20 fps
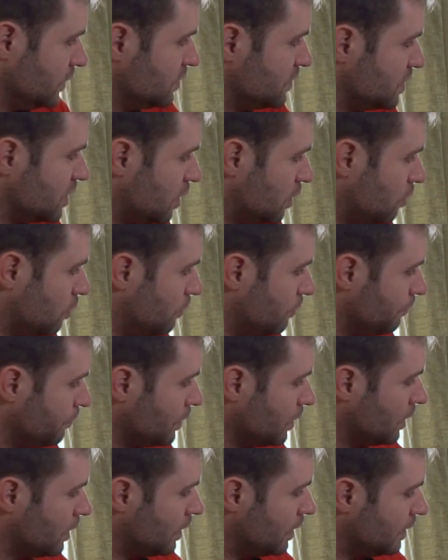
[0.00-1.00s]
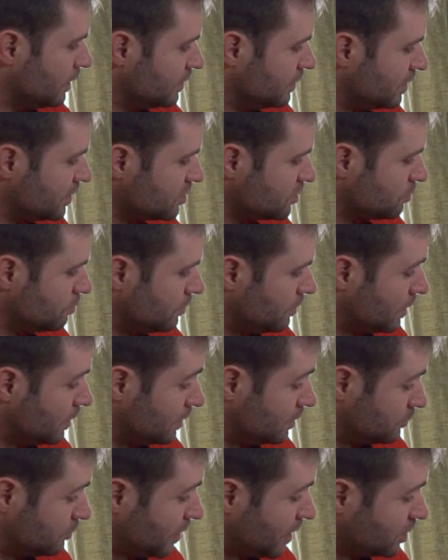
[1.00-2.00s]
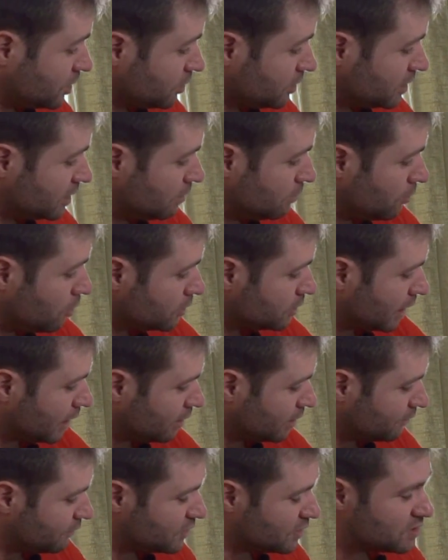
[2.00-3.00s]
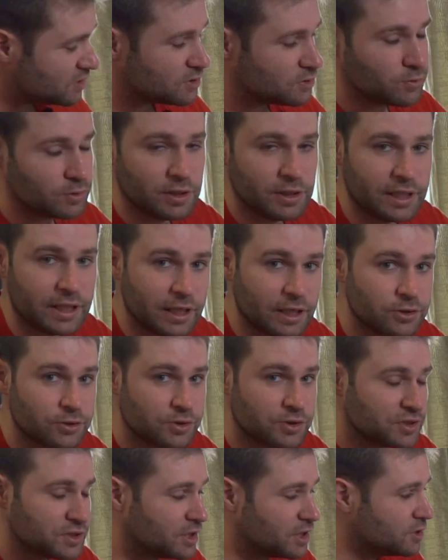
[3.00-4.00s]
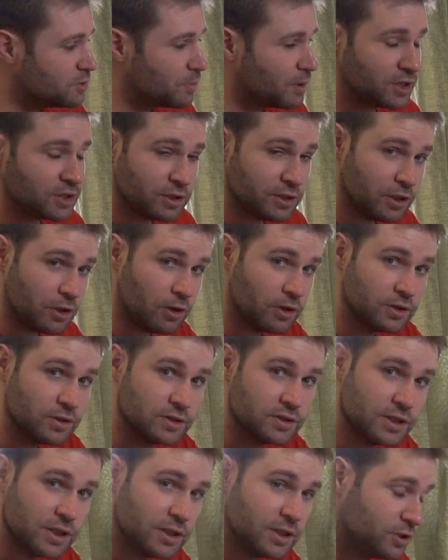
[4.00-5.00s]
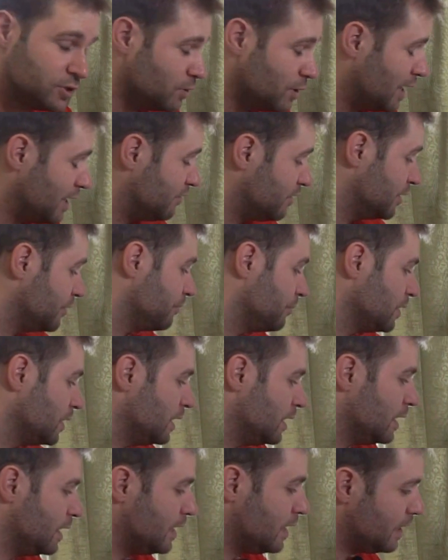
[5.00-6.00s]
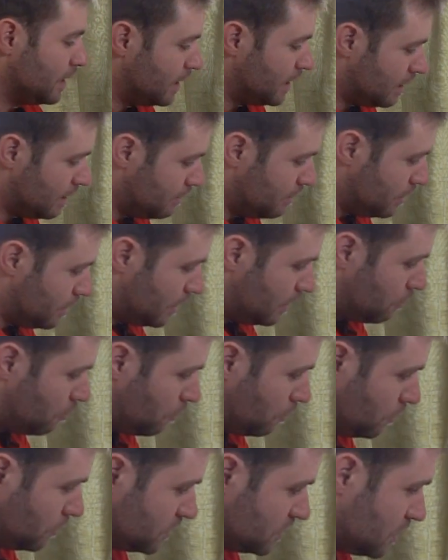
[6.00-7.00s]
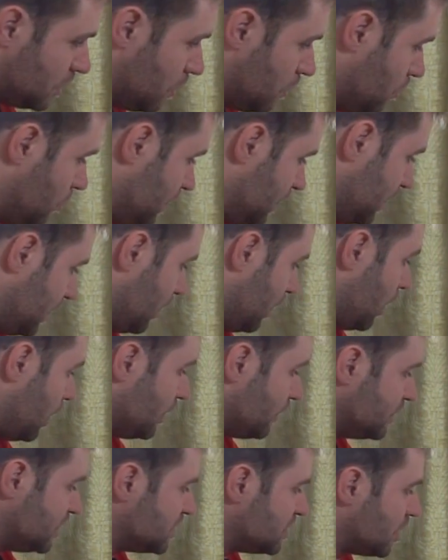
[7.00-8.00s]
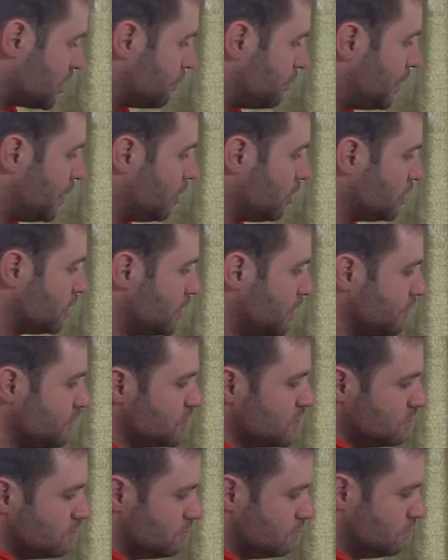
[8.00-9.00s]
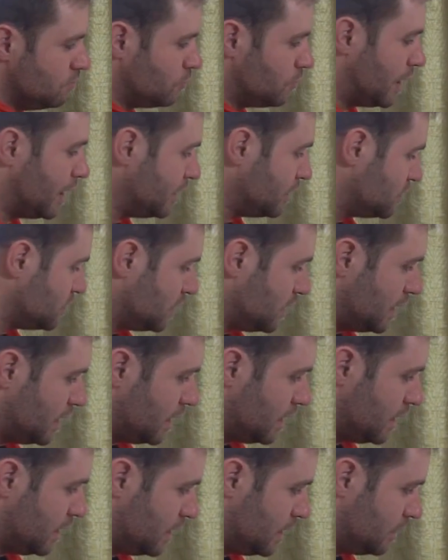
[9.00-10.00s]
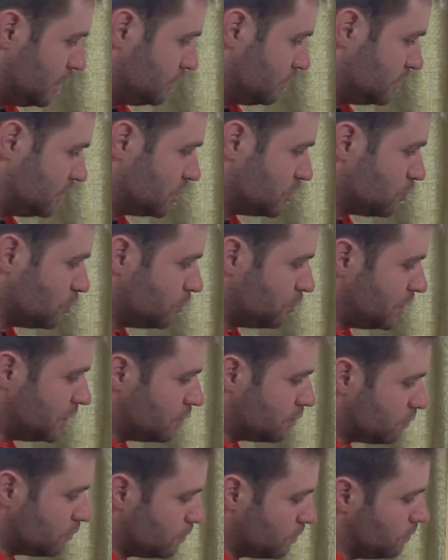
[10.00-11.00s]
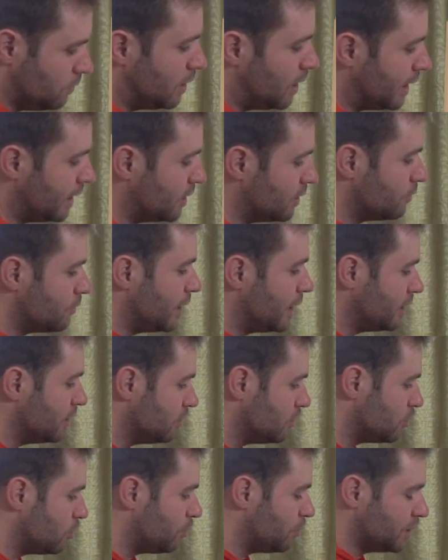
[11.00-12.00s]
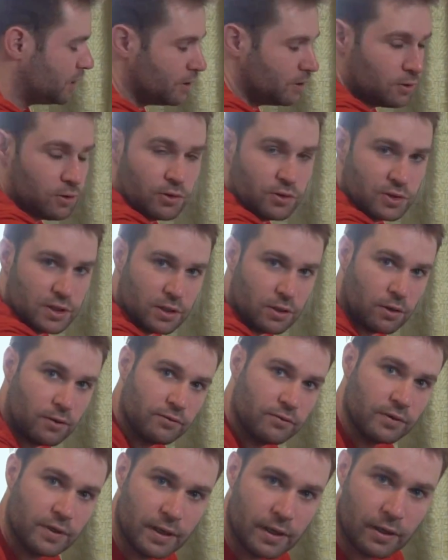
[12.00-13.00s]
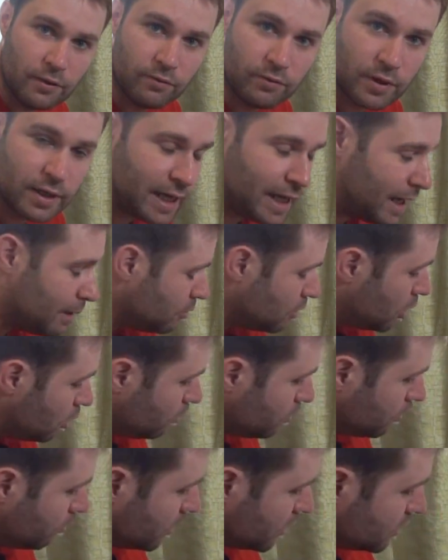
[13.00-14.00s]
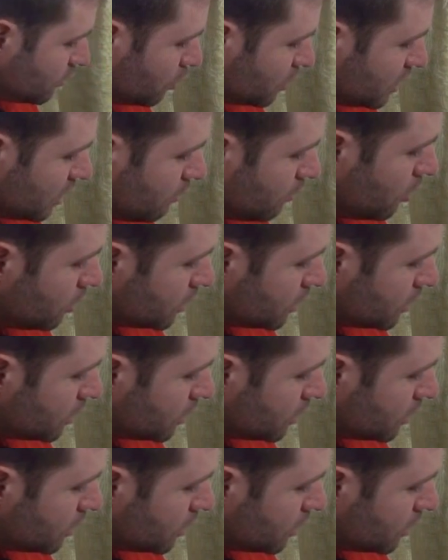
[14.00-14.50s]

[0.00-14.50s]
So this, especially the multi-lift, this is really interesting, especially on city driving. So all of these are bell curves, right? And this would be like a regular opening closing of a cam lobe, but with a